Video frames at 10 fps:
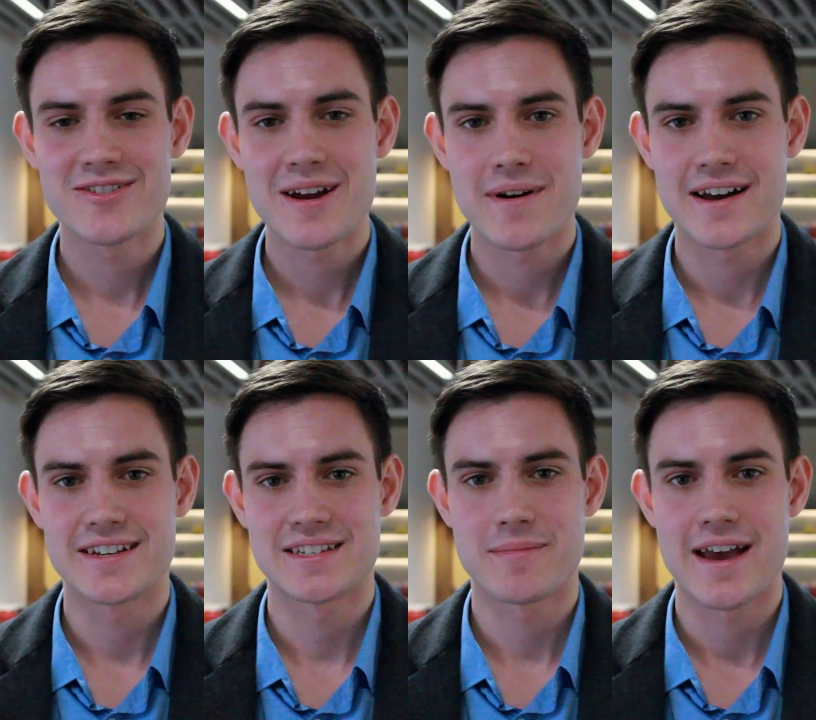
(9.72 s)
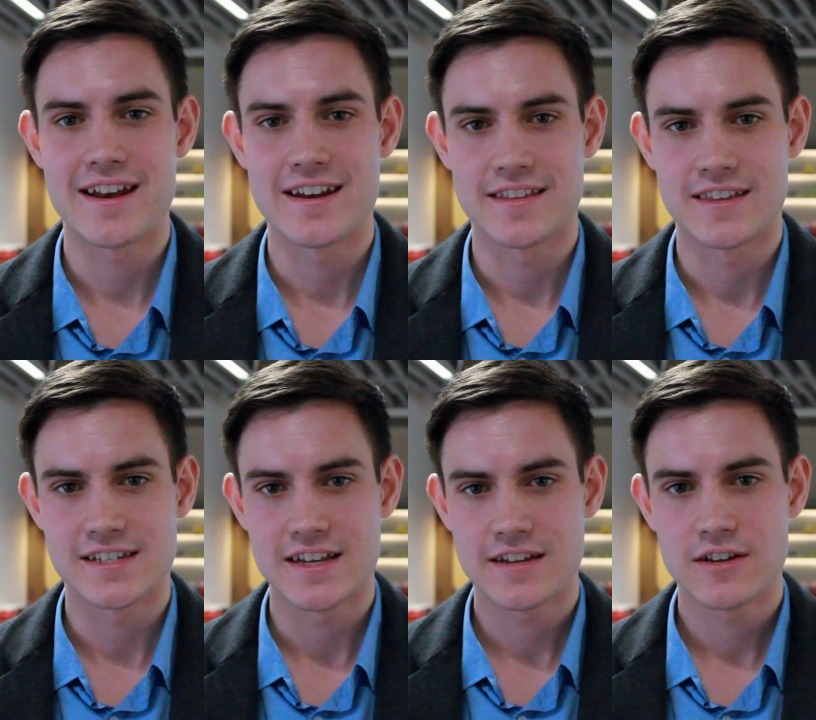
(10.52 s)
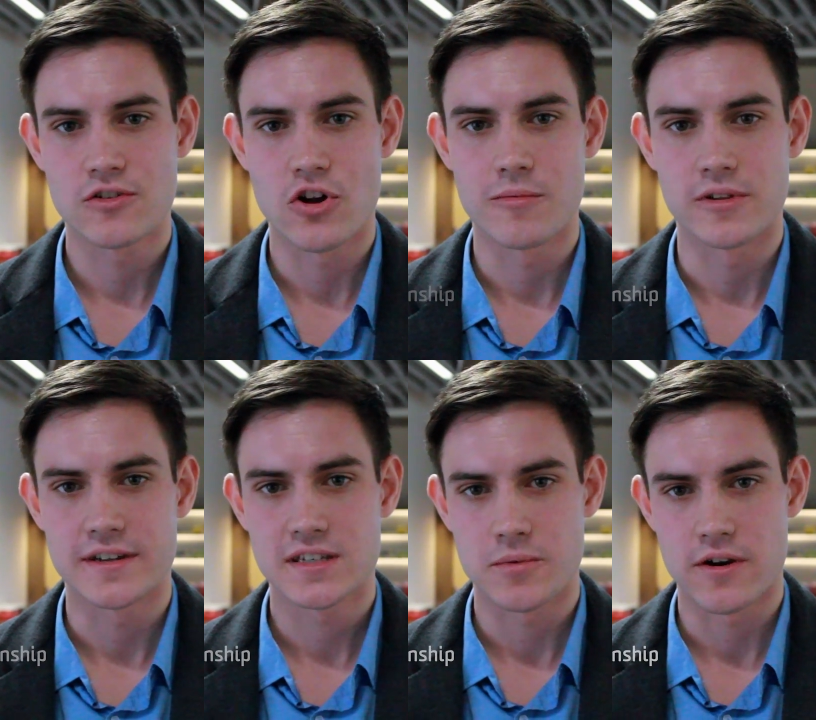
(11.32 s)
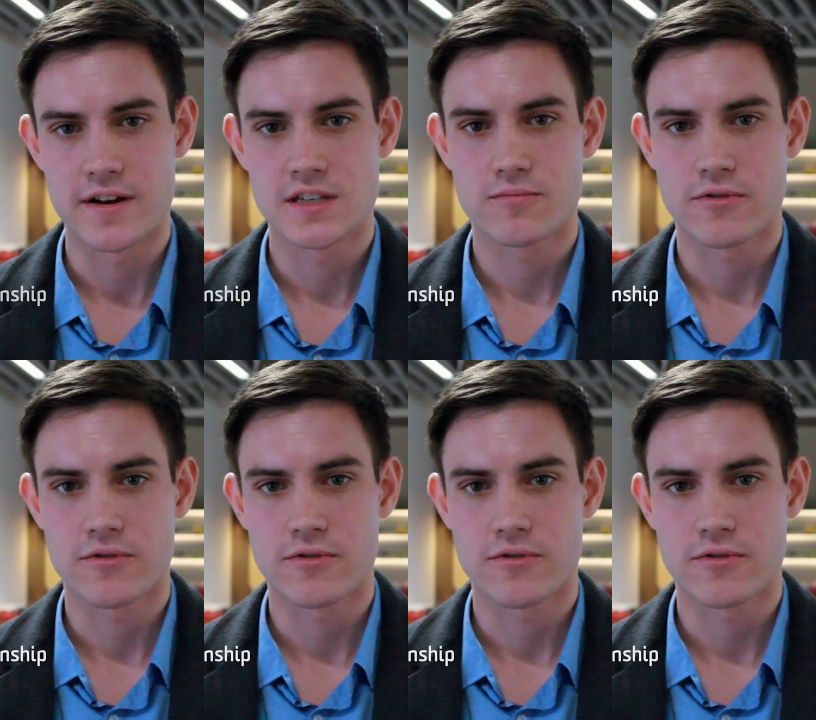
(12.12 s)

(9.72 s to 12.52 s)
year I participated in the Deakin Global Experience